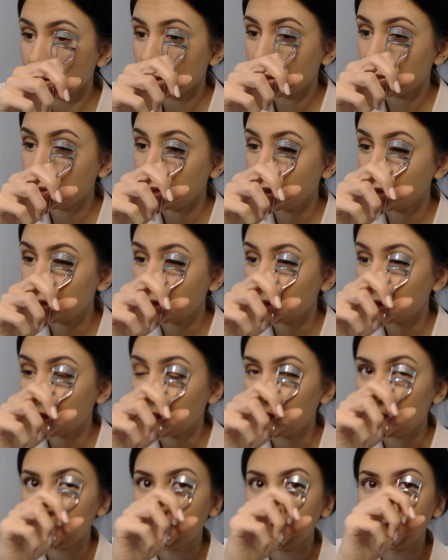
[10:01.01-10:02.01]
I made a
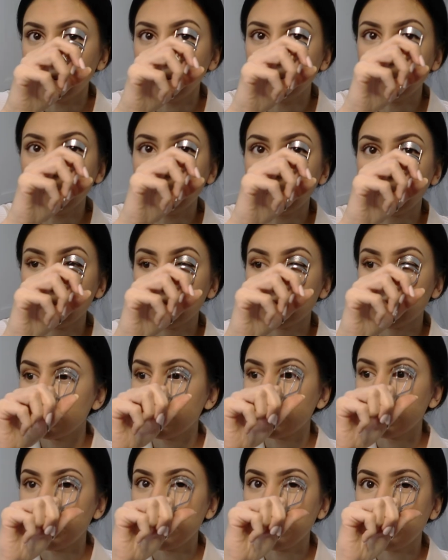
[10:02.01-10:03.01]
lot of like
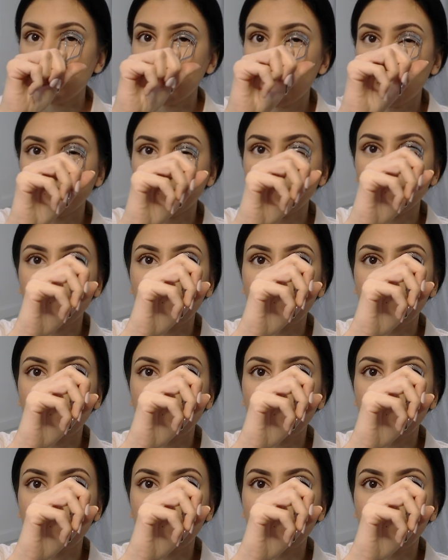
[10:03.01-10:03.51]
lifelong